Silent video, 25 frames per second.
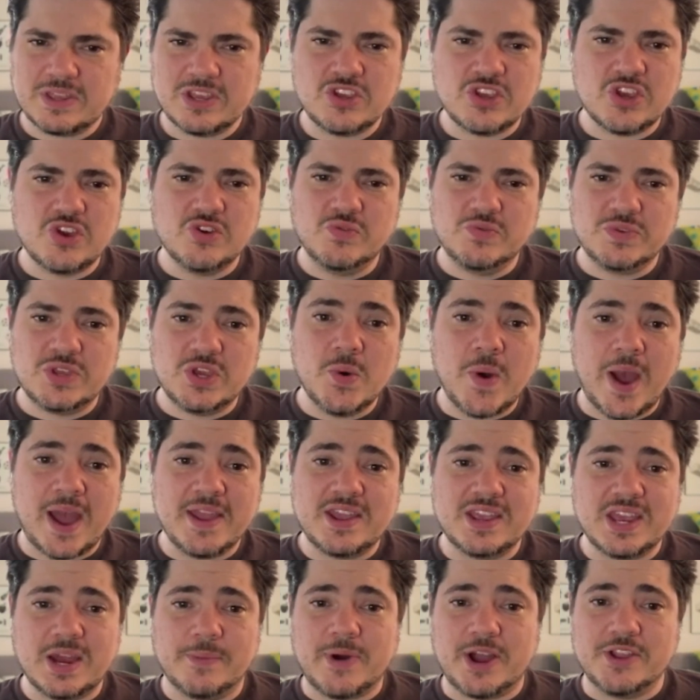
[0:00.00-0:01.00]
You
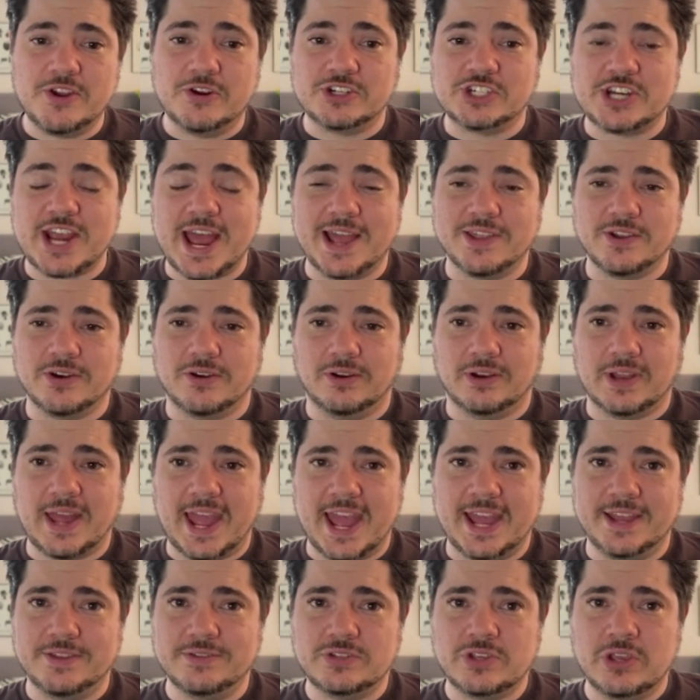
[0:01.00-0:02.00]
ended up on our
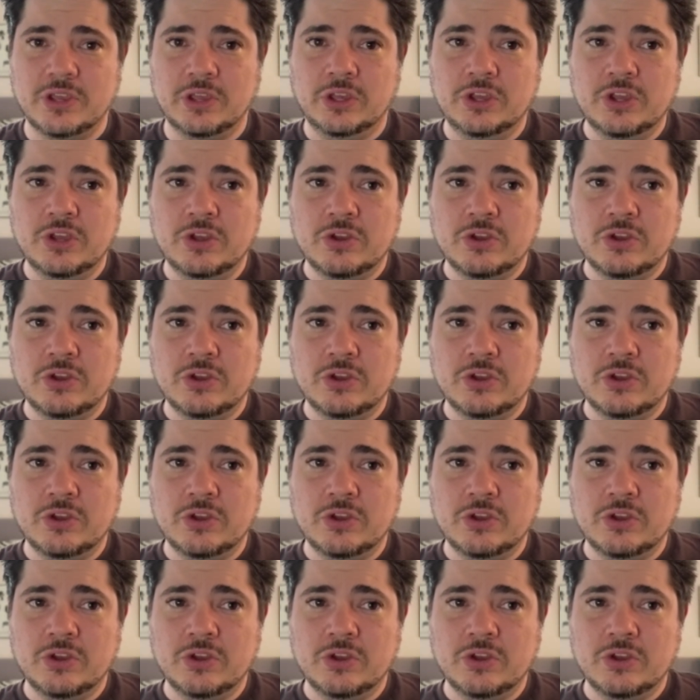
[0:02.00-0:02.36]
channel, and